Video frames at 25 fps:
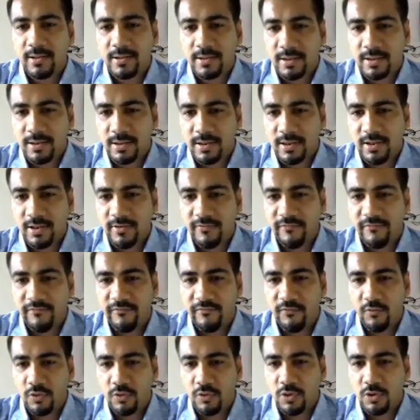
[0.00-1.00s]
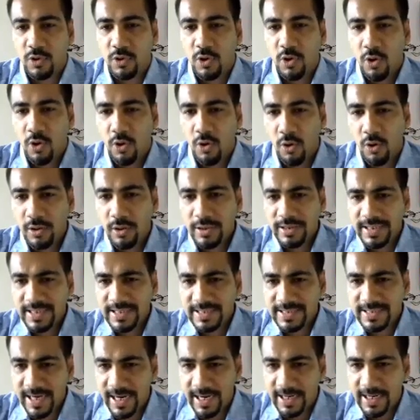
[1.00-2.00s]
third, fourth, all these
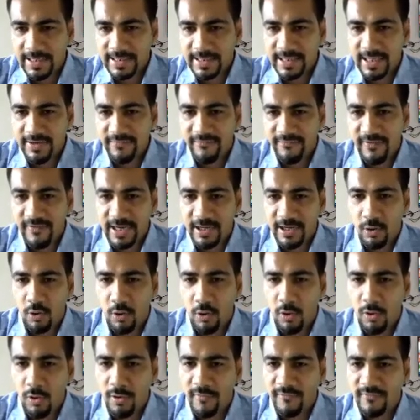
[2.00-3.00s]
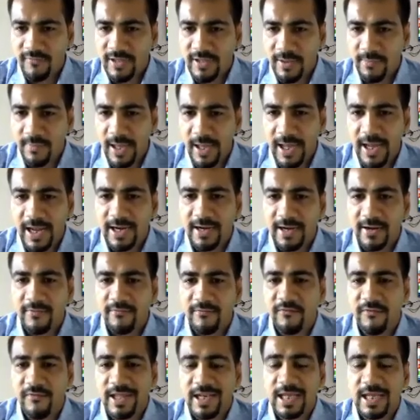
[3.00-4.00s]
candles, in fact, all of them had
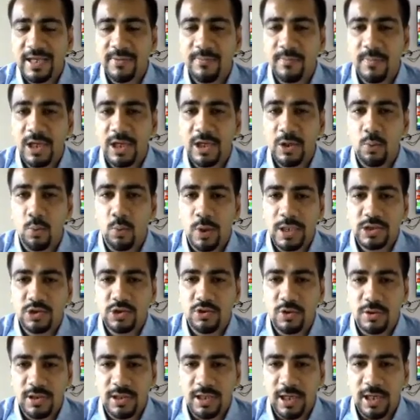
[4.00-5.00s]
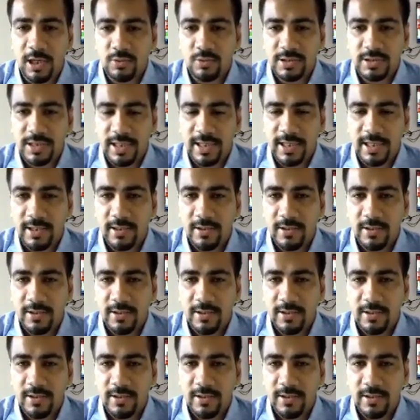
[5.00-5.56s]
very big wicks on the downside.